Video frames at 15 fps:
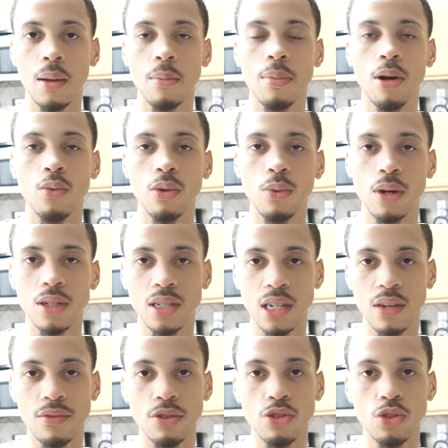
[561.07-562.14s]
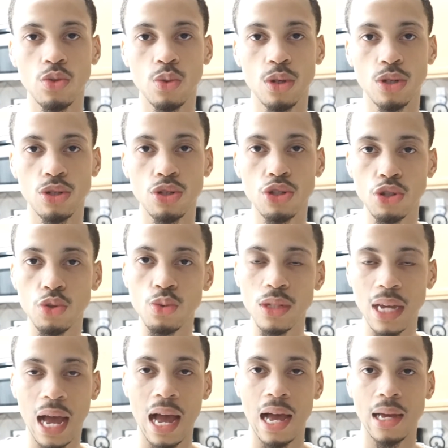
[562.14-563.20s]
but we wanted to give it to her two
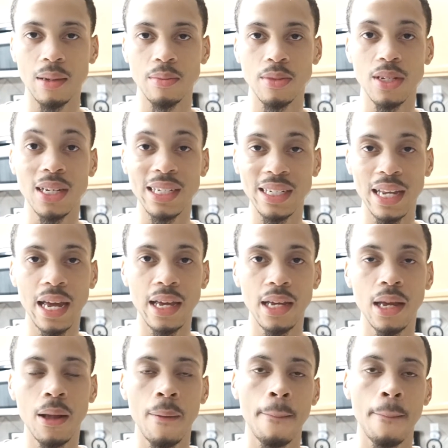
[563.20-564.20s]
times a day